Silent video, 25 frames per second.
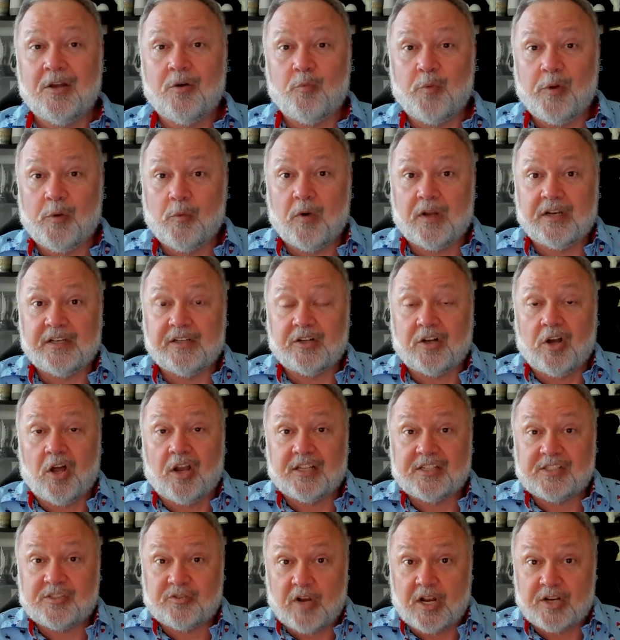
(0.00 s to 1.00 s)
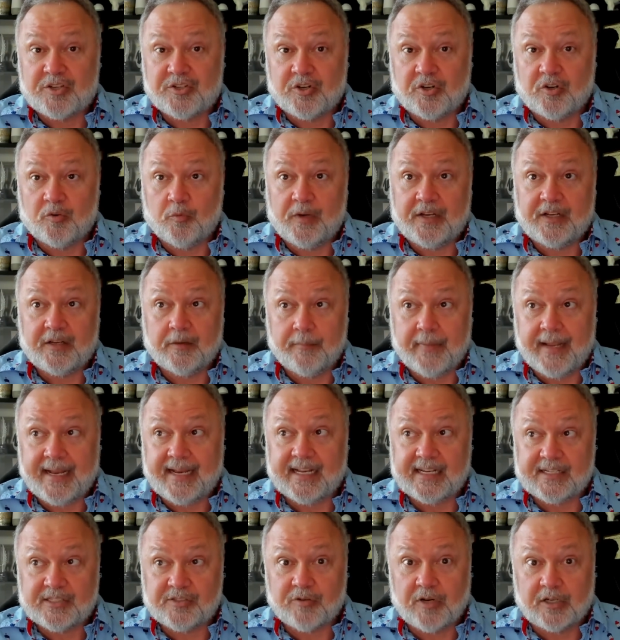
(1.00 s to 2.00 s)
we wanted to call a structure, we could make
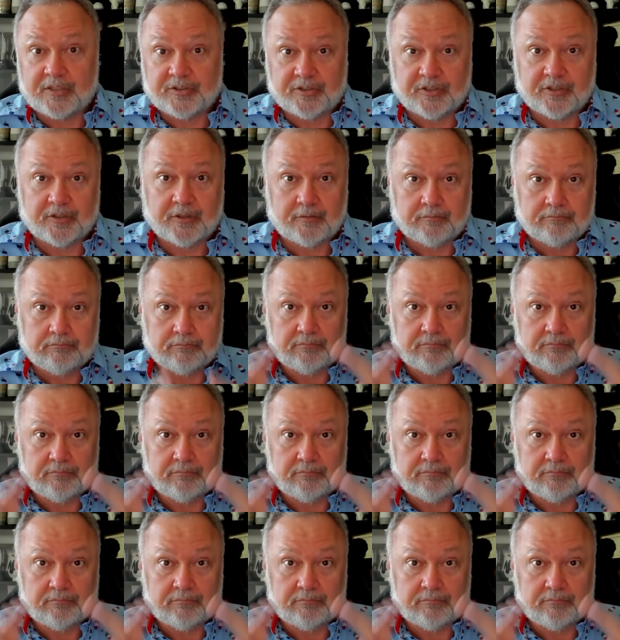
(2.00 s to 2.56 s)
a structure